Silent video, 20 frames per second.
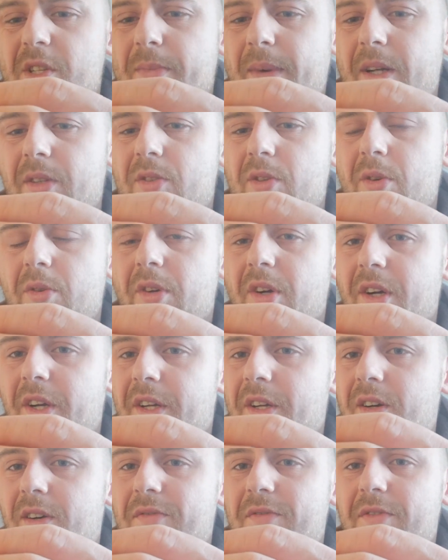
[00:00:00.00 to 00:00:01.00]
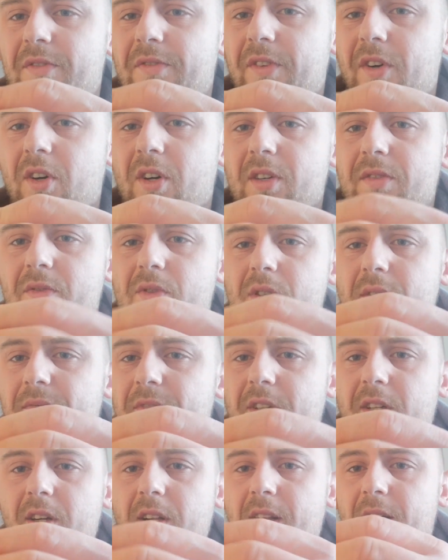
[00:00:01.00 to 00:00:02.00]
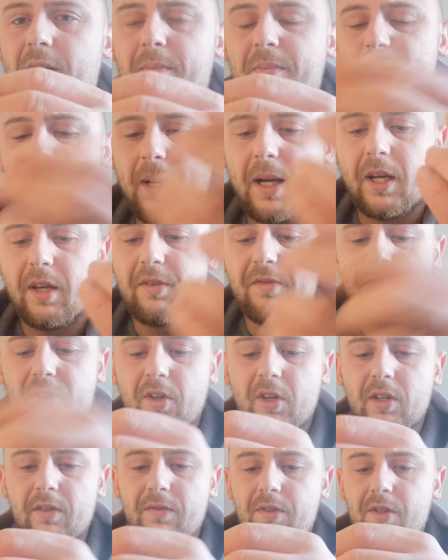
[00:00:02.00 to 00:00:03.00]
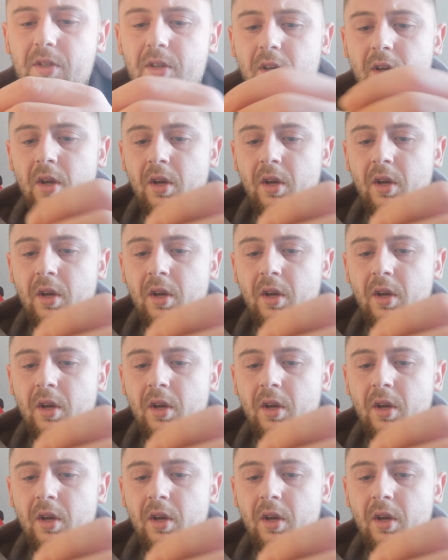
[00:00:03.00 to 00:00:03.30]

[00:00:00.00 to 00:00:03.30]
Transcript: about $2.99 for 5 or something like that per packet of 5s.